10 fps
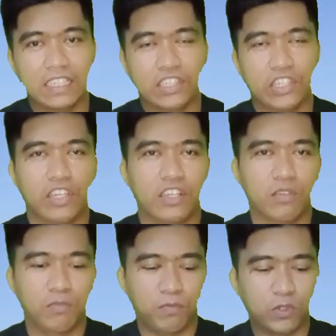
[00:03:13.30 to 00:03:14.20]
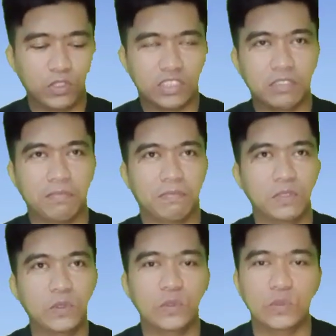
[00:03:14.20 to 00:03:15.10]
They are of course the
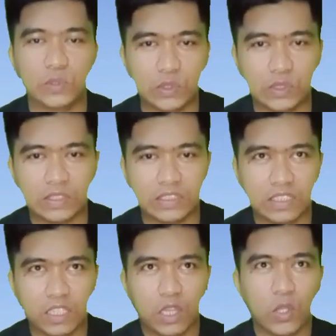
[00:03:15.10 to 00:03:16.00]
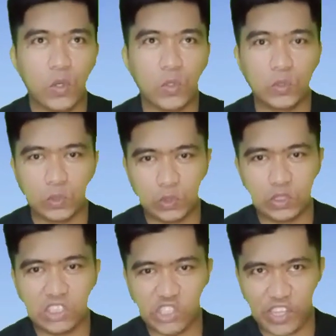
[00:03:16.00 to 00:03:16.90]
foods,
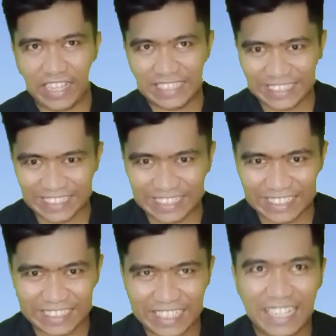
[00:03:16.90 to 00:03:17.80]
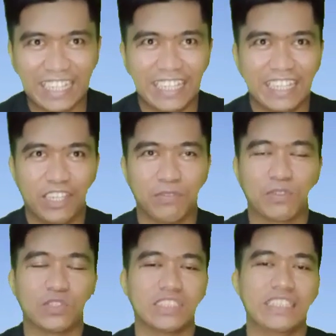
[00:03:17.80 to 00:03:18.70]
clothes, shelter, and of
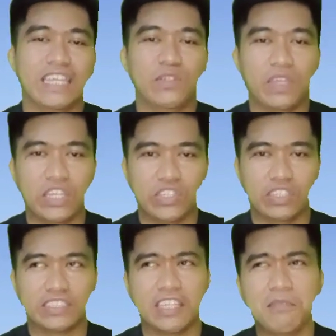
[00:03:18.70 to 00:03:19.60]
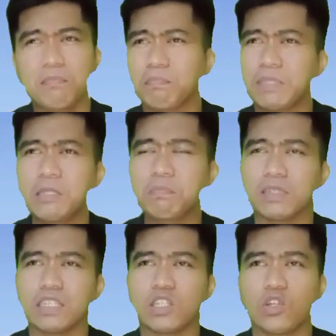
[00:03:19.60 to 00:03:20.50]
course the education. Some
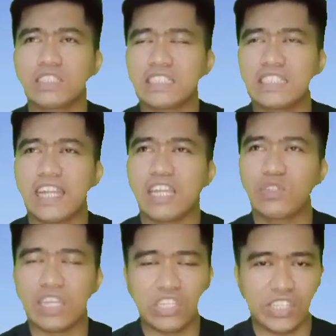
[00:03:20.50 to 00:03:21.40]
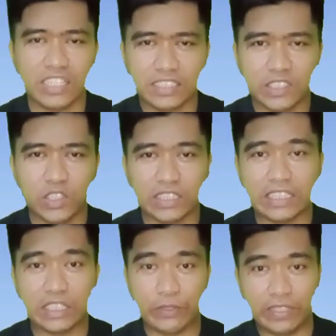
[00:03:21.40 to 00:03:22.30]
people consider education is not
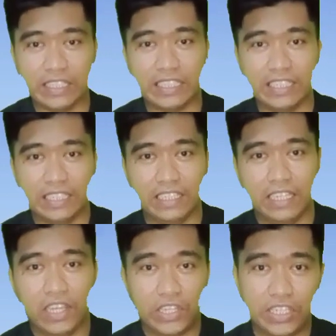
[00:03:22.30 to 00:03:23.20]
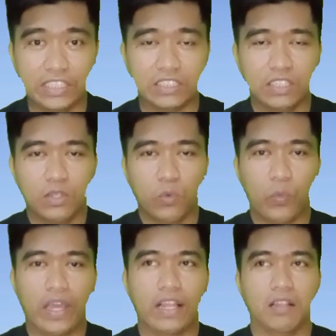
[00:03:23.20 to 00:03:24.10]
included in the needs.
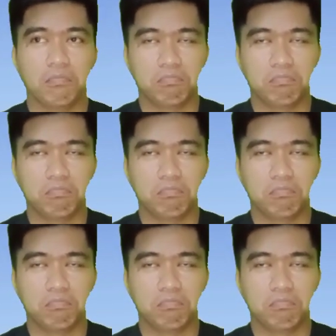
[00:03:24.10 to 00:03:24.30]
Well,